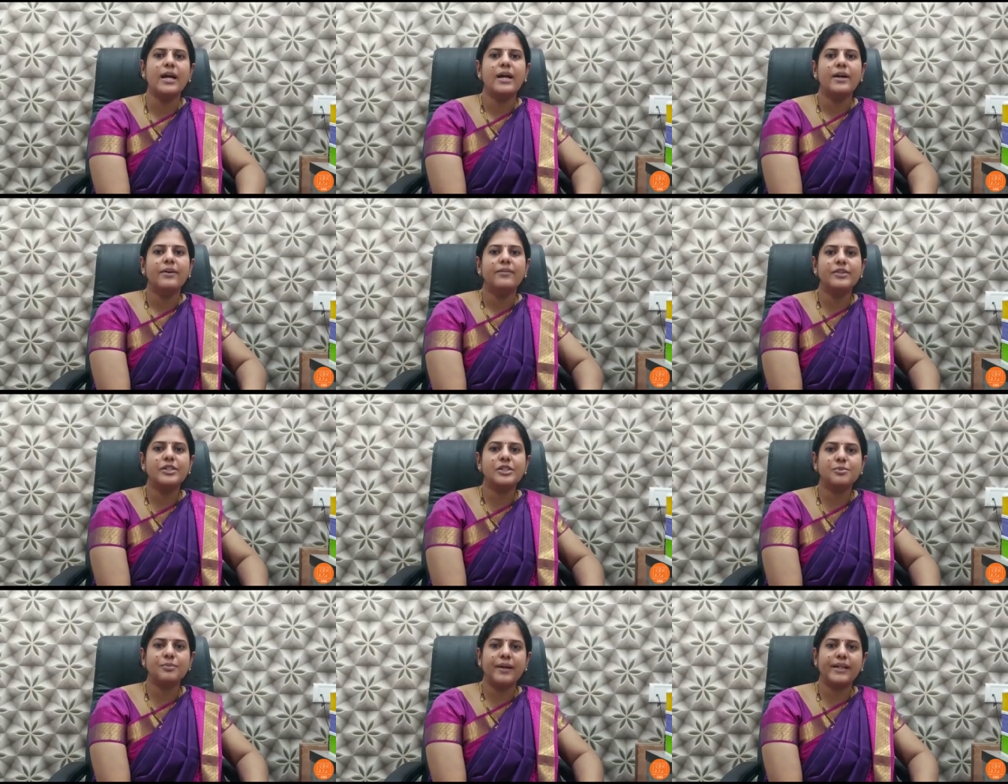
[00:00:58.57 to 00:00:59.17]

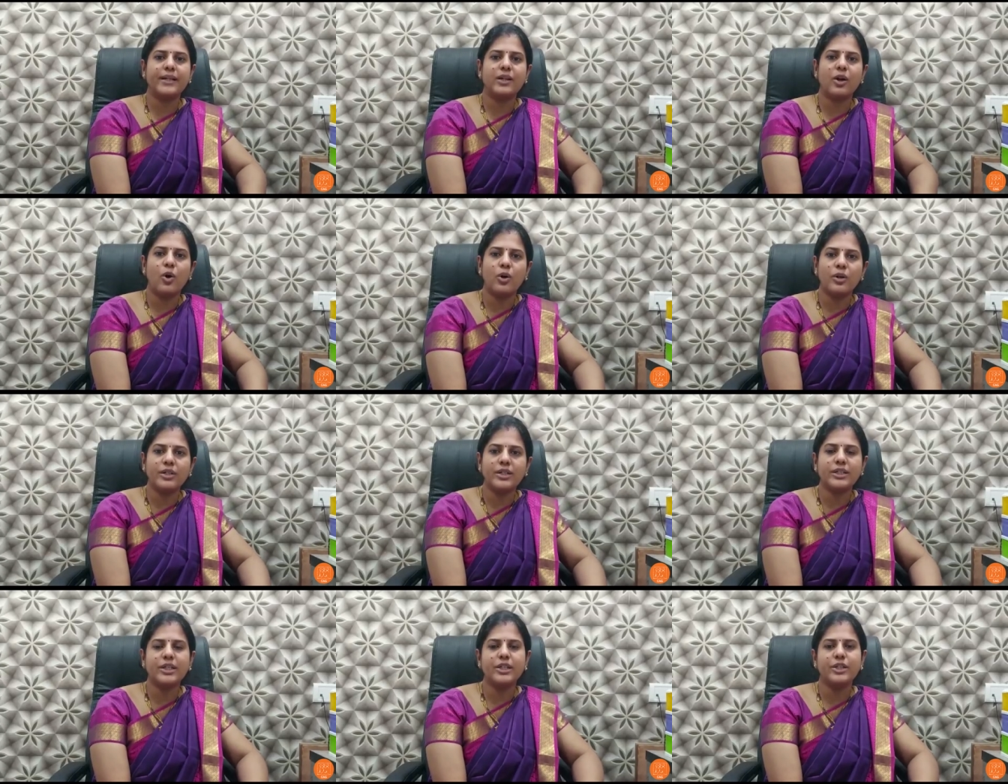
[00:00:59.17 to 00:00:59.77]
which might
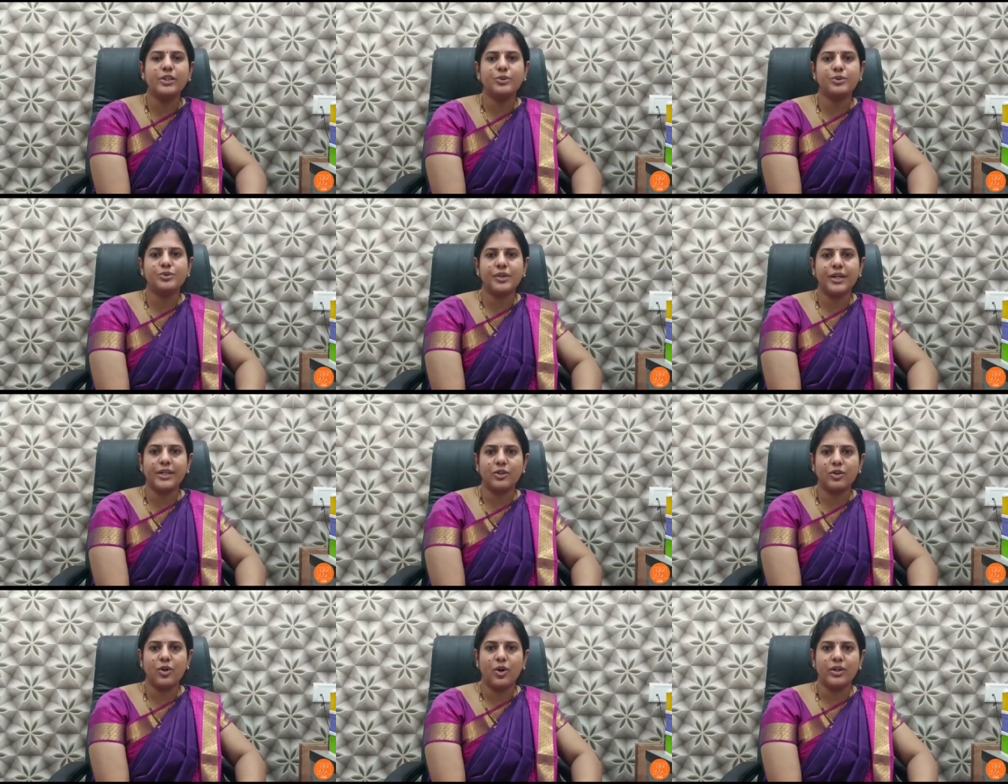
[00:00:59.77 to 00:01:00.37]
alter the
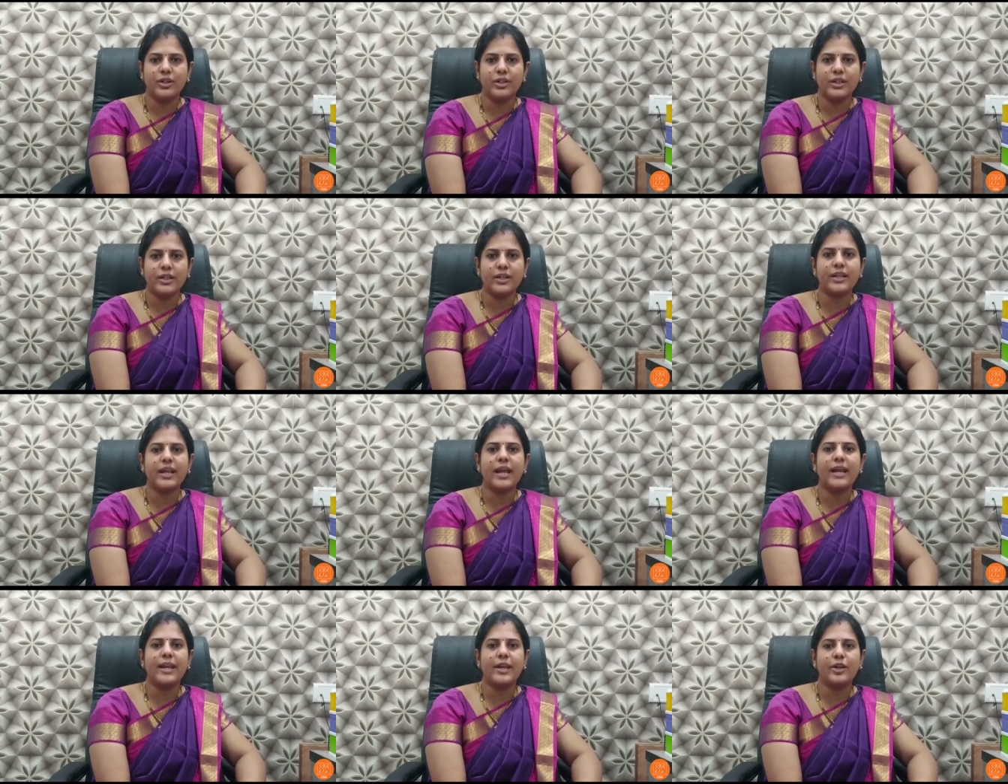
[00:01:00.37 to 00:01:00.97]
uterine contour
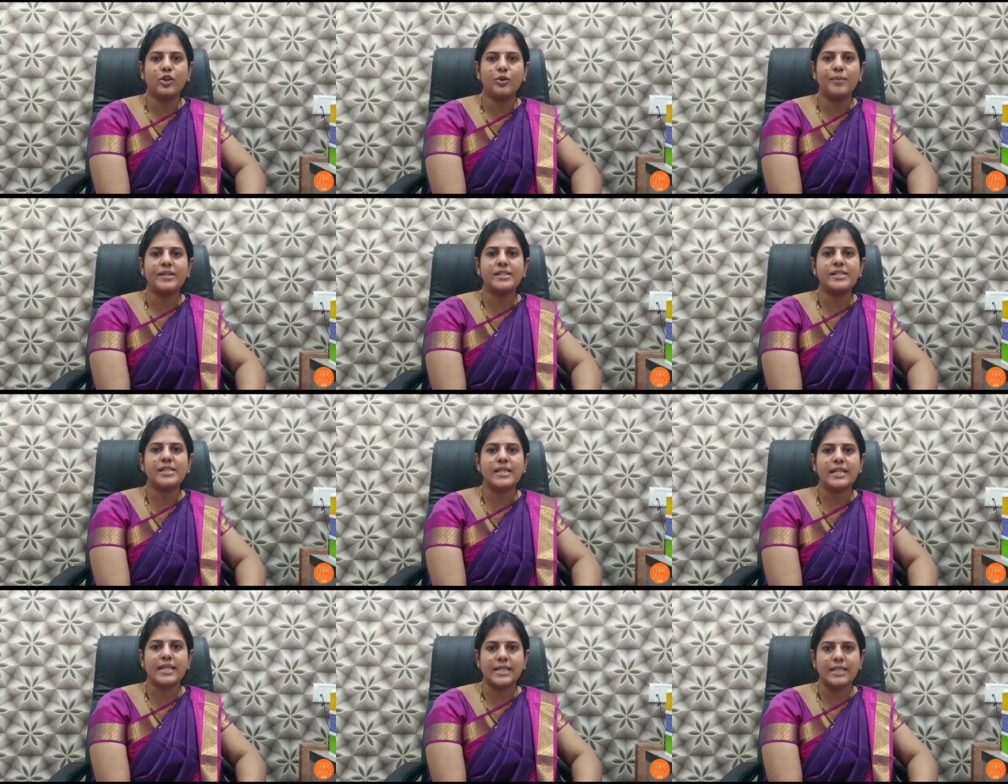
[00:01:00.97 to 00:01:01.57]
and
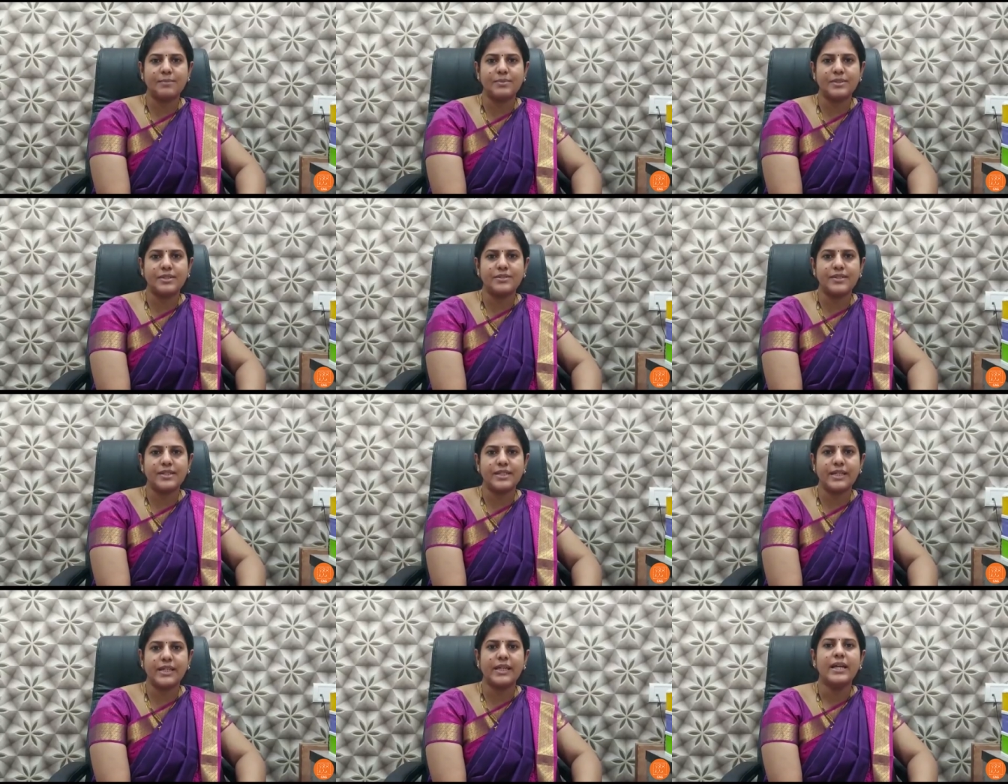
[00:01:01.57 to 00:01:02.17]
endometrial
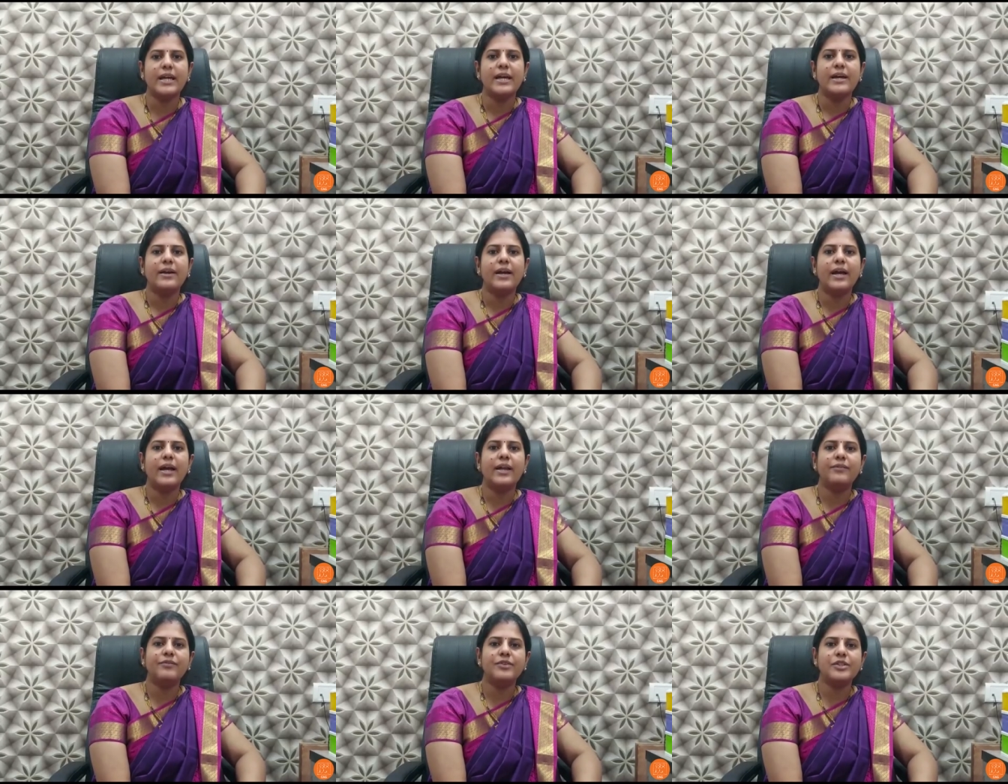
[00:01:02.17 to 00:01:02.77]
receptivity
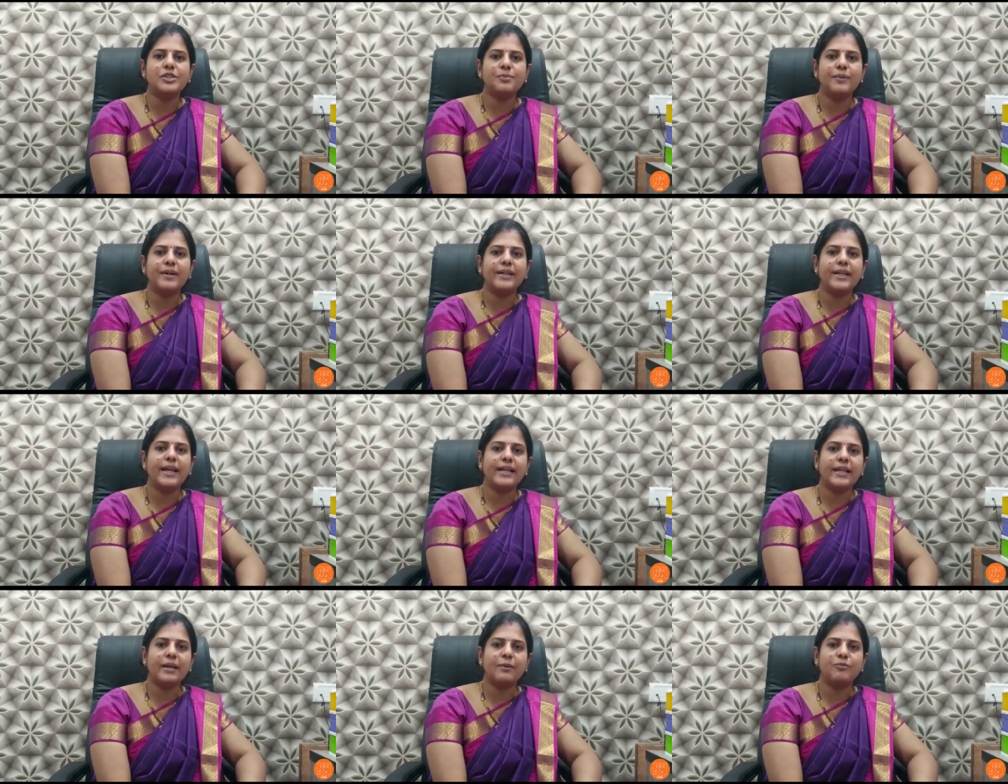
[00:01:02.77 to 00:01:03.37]
and which might
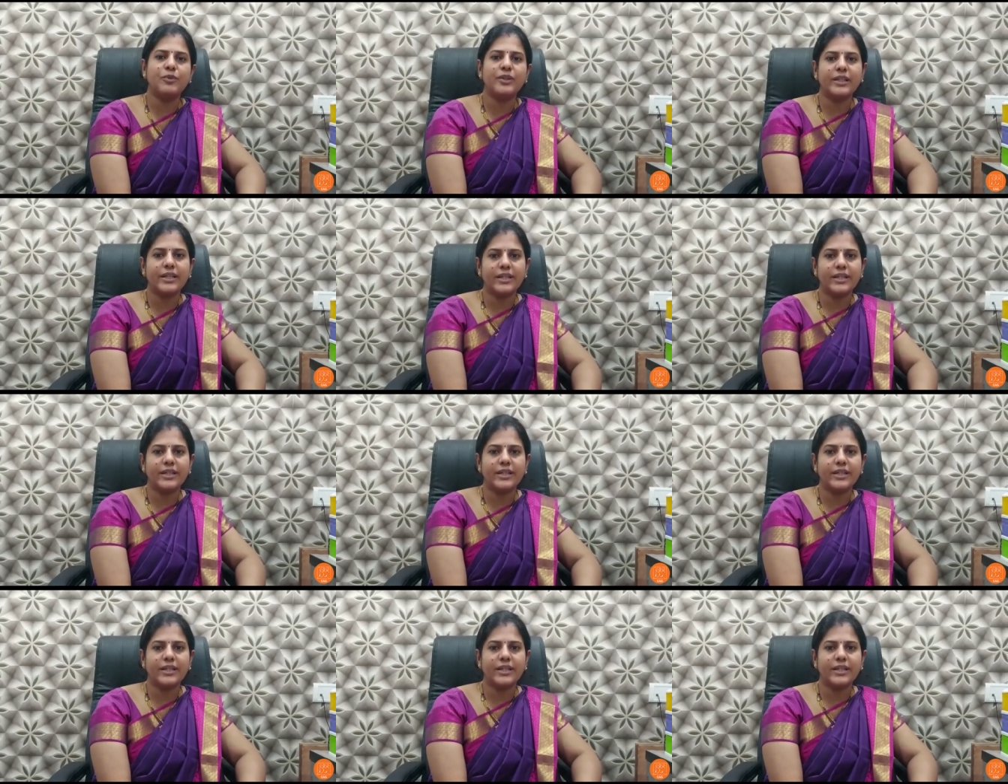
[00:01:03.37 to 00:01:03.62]
end up with